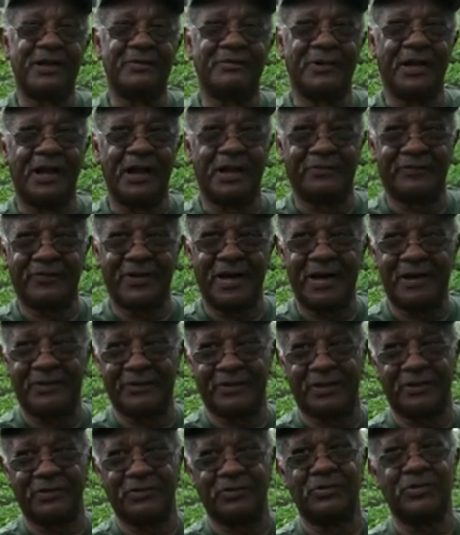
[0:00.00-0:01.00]
But I
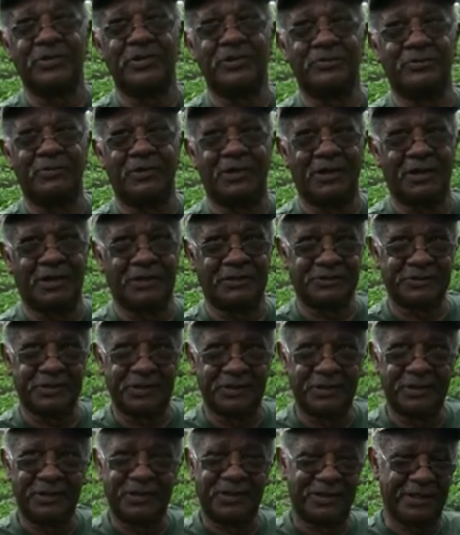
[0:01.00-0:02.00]
found out who he was
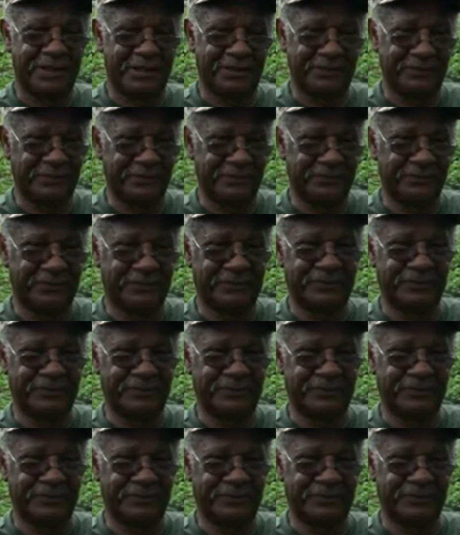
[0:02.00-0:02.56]
and